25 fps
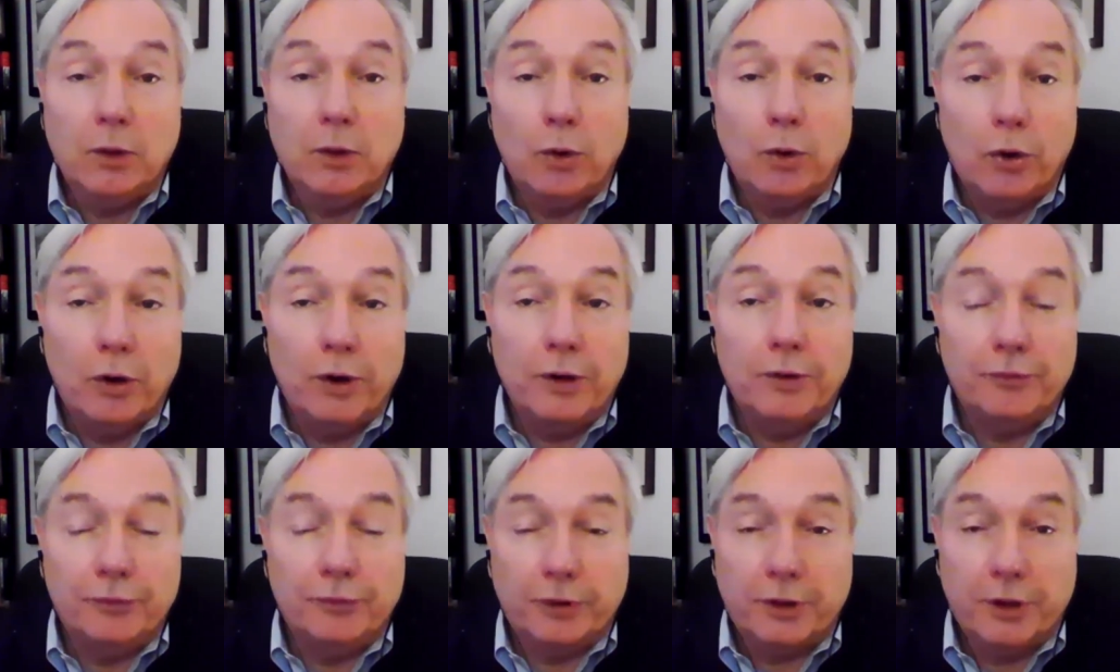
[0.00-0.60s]

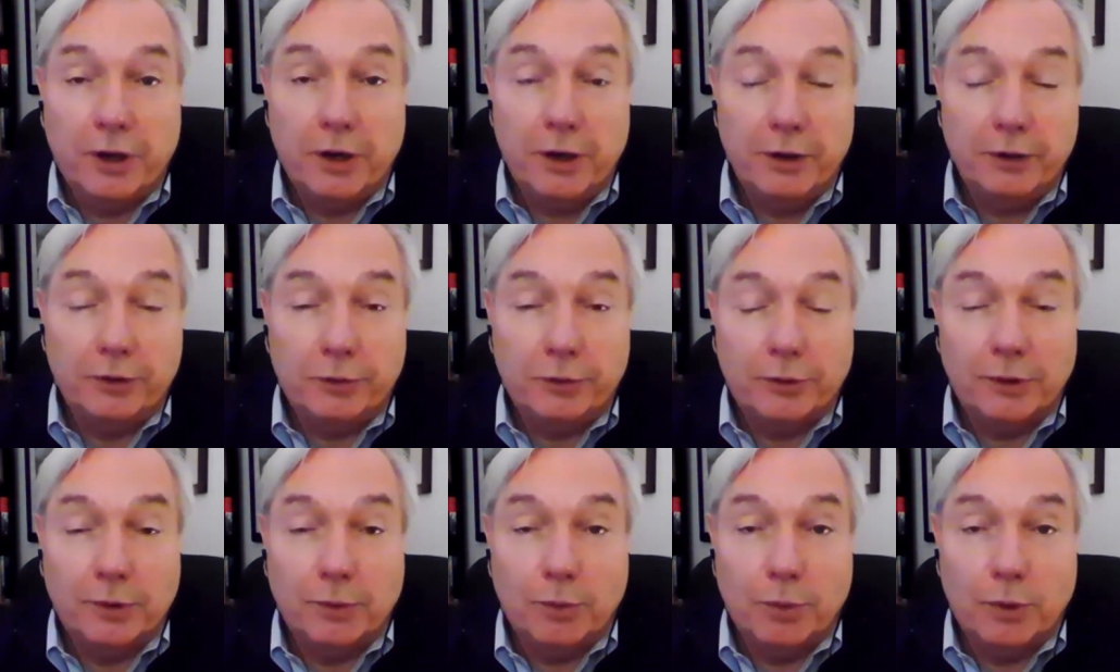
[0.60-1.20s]
learn as a
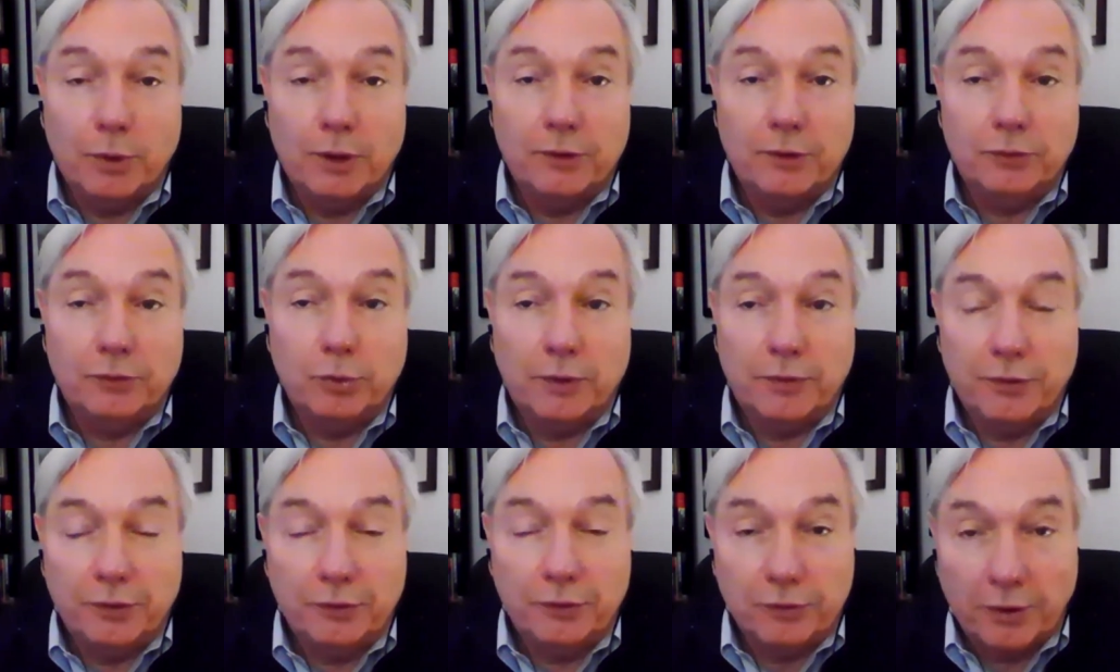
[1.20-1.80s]
country was
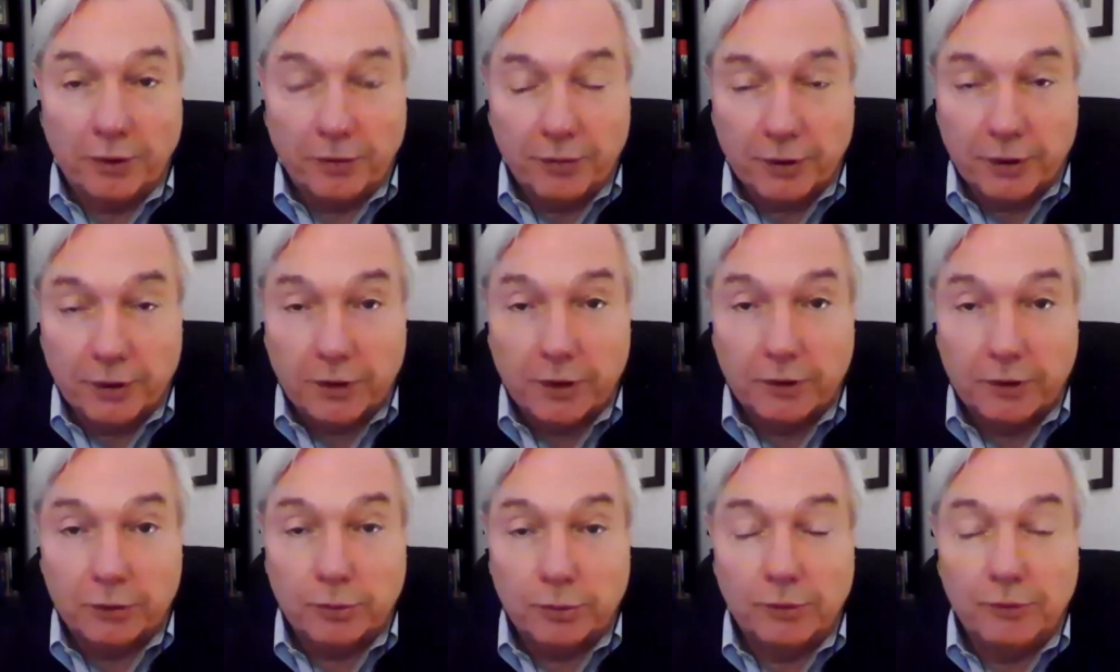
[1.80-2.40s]
what these other
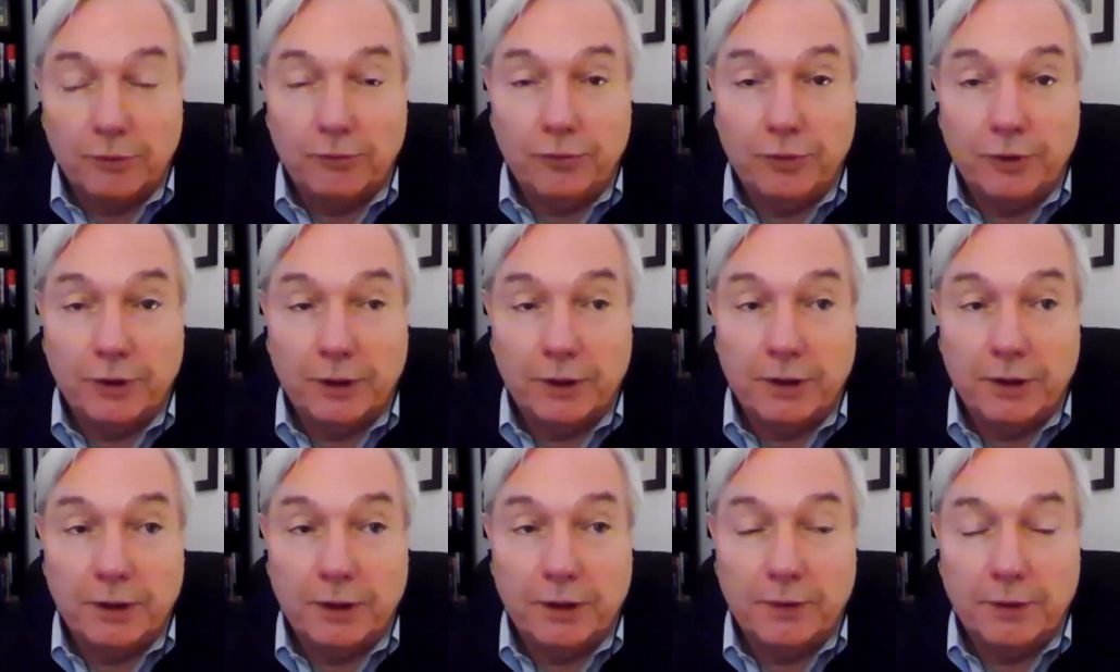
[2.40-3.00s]
countries
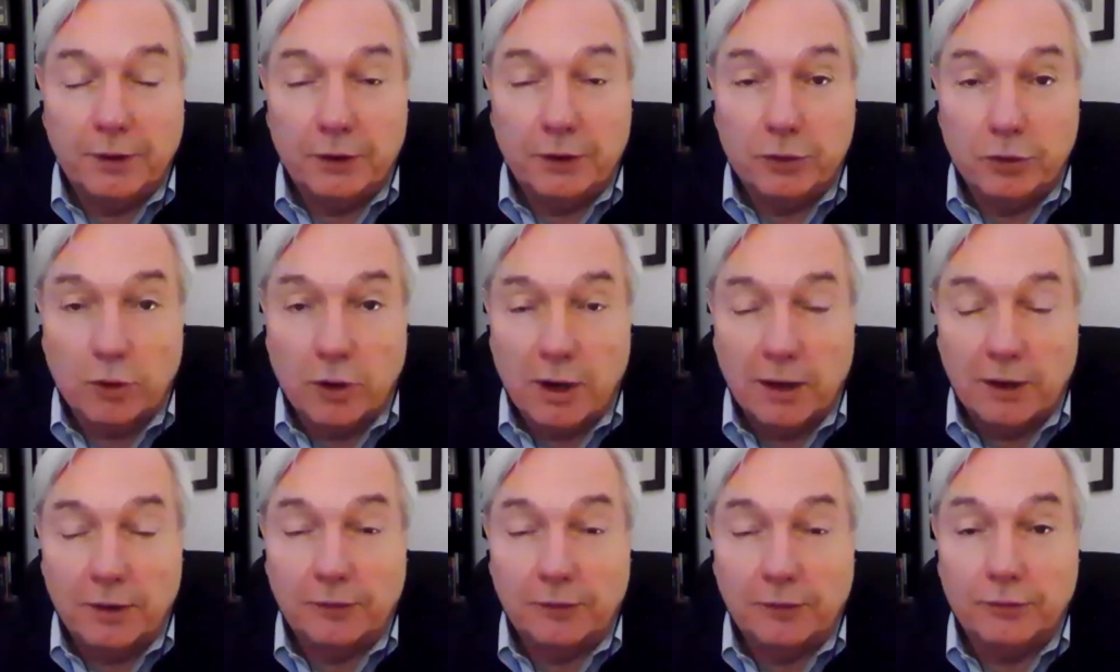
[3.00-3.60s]
did and then
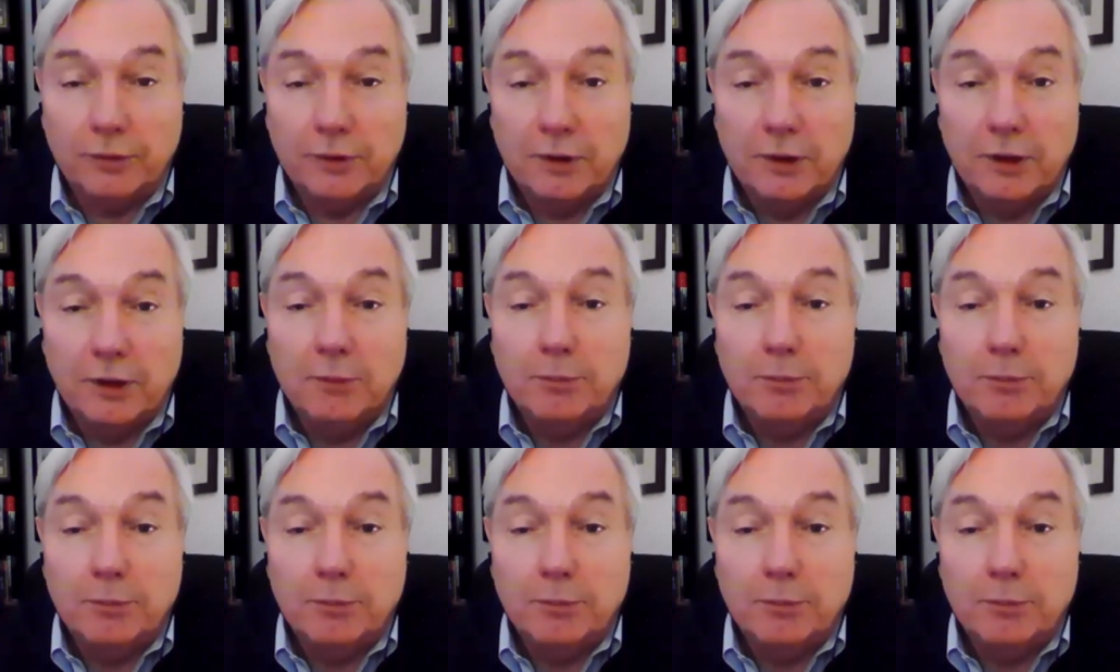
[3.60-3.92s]
taught us.